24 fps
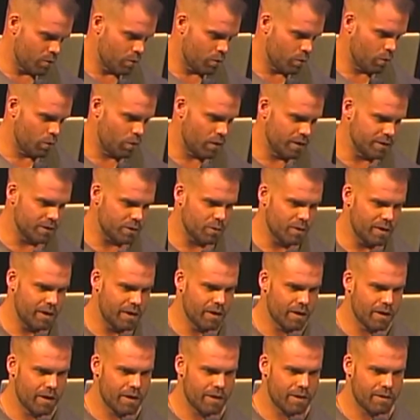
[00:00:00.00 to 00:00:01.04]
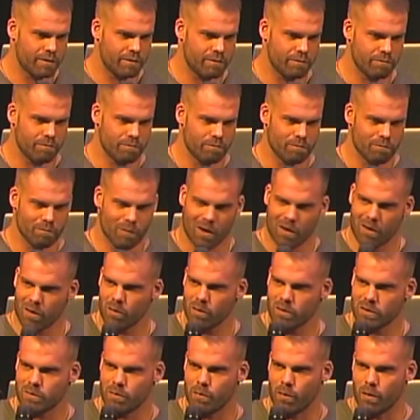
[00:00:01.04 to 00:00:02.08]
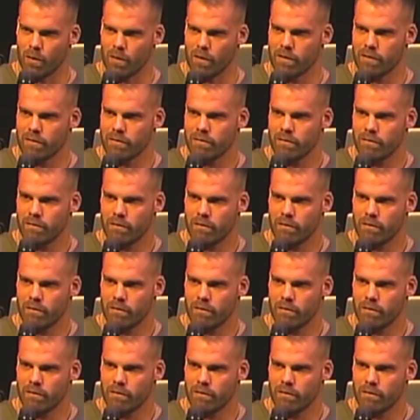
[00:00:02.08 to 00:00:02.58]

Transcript: once we got Marlo's born,